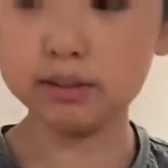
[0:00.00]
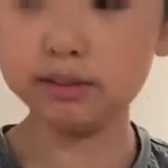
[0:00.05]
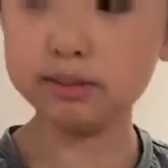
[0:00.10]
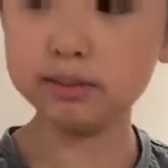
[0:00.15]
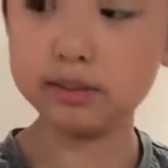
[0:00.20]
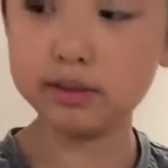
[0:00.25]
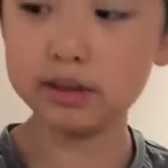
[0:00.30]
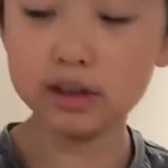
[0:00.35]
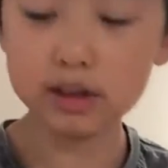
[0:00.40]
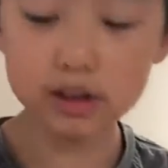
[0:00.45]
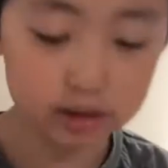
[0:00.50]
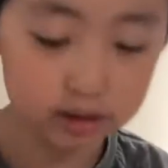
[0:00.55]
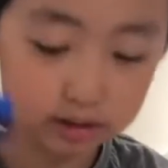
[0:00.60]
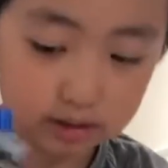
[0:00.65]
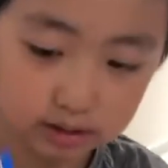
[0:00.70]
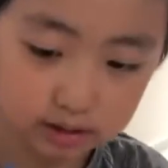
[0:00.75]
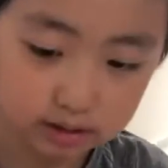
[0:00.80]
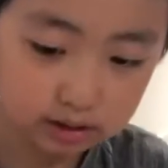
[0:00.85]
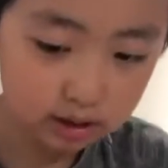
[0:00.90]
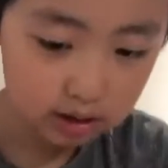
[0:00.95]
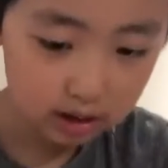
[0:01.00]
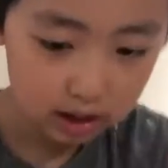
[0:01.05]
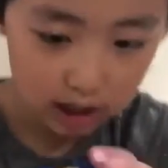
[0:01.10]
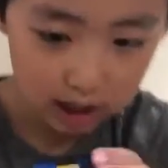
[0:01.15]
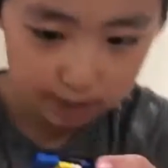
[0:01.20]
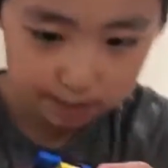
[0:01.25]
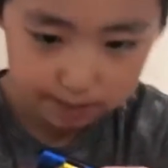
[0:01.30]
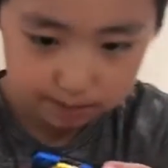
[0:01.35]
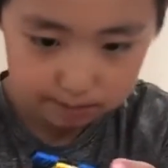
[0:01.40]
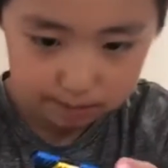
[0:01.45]
Look, I
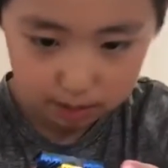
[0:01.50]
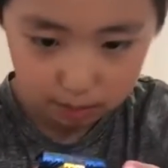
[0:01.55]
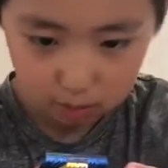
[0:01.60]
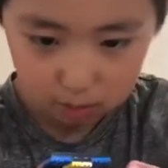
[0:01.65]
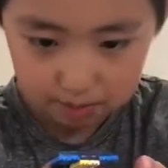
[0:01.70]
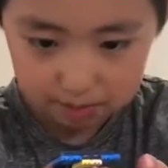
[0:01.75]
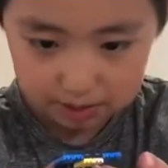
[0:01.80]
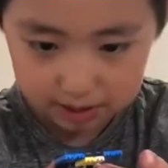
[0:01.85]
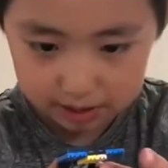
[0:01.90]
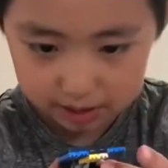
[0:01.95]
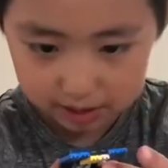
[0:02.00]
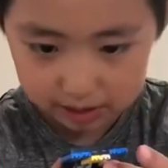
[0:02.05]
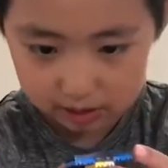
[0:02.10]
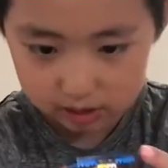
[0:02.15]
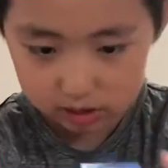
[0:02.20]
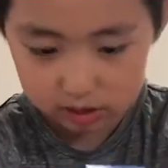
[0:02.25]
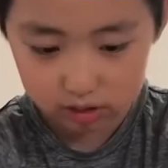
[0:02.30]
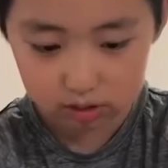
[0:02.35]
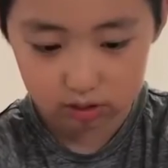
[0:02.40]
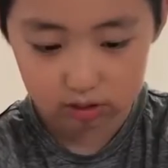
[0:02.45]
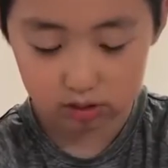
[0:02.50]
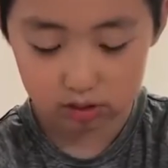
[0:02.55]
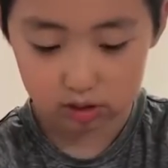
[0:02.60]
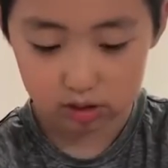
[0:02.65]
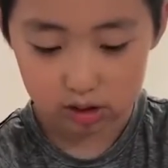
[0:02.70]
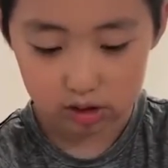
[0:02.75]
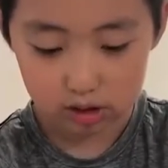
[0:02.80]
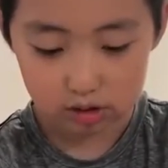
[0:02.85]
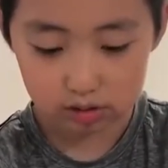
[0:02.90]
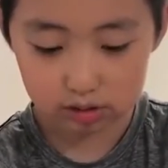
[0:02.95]
put my weapon here so
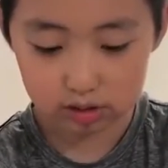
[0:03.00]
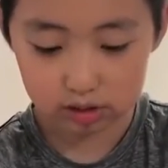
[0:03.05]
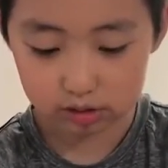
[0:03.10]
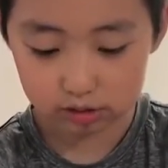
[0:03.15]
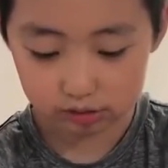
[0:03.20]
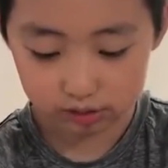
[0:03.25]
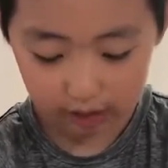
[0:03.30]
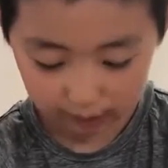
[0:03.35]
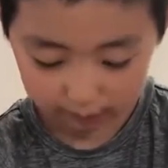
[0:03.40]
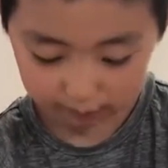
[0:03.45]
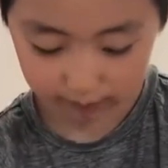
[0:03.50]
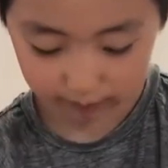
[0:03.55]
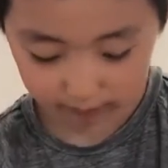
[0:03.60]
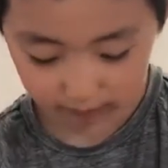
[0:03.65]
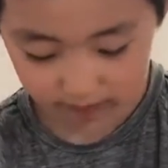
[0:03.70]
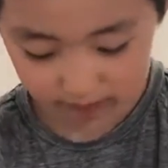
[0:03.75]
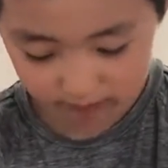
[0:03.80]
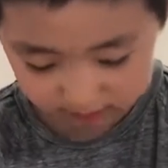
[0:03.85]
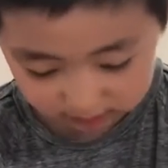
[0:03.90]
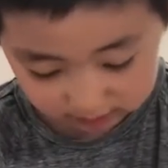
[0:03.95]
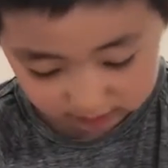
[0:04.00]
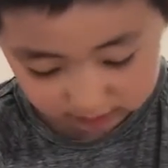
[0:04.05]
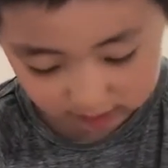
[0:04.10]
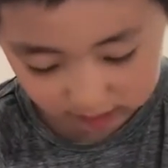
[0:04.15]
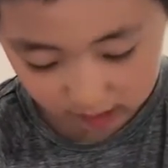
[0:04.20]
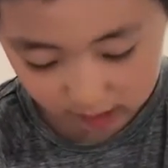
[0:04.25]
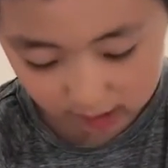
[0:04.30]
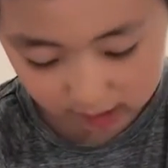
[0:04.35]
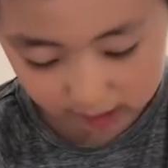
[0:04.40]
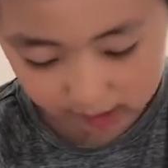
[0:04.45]
you could try very good
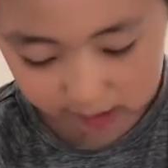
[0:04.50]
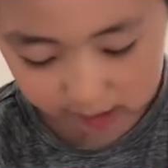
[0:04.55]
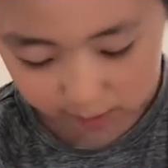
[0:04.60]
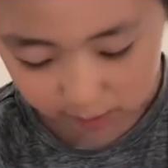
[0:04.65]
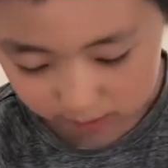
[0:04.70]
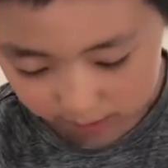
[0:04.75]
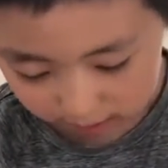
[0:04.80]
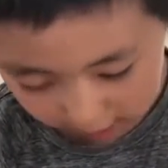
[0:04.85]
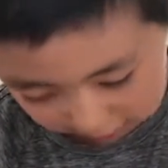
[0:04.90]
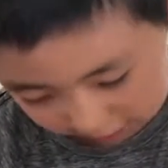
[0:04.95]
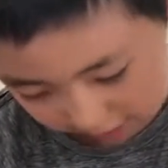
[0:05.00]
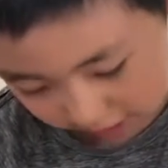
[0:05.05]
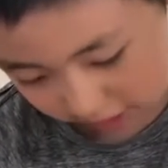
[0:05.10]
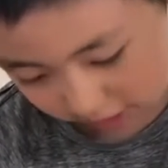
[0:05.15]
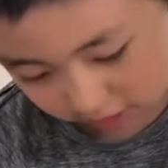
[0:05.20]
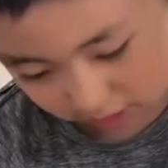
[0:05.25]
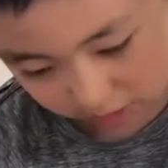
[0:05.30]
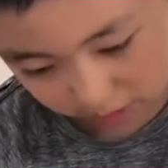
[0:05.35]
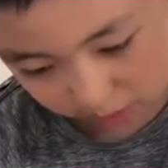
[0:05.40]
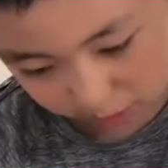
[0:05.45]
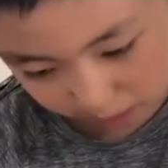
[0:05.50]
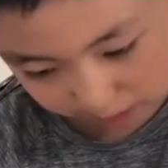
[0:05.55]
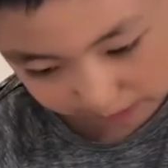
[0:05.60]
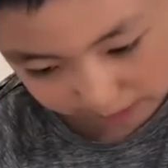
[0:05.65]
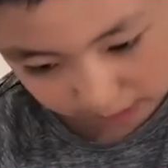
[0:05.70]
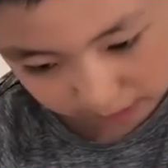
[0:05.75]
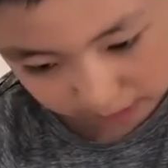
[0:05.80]
without touching the weapon.